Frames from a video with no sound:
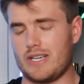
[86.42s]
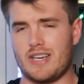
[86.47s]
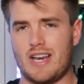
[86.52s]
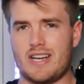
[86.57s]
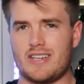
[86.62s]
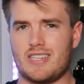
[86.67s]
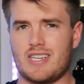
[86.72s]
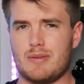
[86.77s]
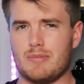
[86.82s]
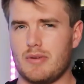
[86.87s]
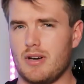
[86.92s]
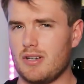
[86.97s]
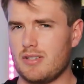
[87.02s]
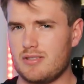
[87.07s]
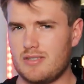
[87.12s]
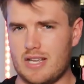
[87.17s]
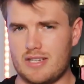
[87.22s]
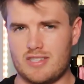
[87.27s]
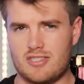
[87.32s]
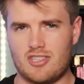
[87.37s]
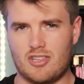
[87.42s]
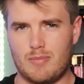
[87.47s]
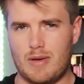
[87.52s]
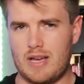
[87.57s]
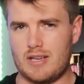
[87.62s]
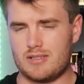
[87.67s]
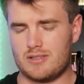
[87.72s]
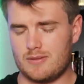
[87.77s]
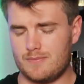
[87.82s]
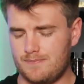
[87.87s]
like 19 bucks at TJ
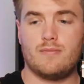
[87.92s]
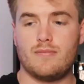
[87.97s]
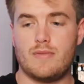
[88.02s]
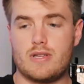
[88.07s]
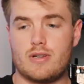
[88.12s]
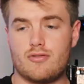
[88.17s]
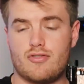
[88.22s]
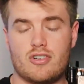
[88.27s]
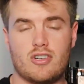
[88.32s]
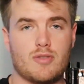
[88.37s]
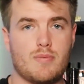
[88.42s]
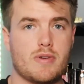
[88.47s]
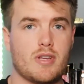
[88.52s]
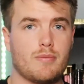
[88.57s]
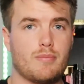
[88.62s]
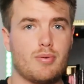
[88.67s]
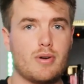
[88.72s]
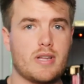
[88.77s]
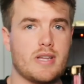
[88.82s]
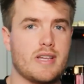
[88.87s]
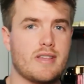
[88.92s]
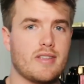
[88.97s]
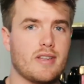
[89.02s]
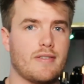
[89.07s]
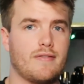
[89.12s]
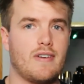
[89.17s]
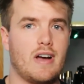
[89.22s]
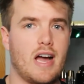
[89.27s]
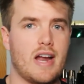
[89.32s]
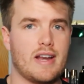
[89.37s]
Maxx. These are generally speaking pretty easy
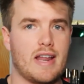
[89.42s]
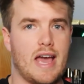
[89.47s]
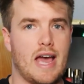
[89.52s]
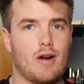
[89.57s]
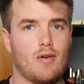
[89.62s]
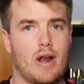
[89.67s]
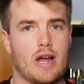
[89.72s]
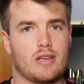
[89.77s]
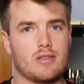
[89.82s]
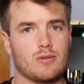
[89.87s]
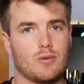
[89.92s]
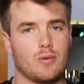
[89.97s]
to find at rack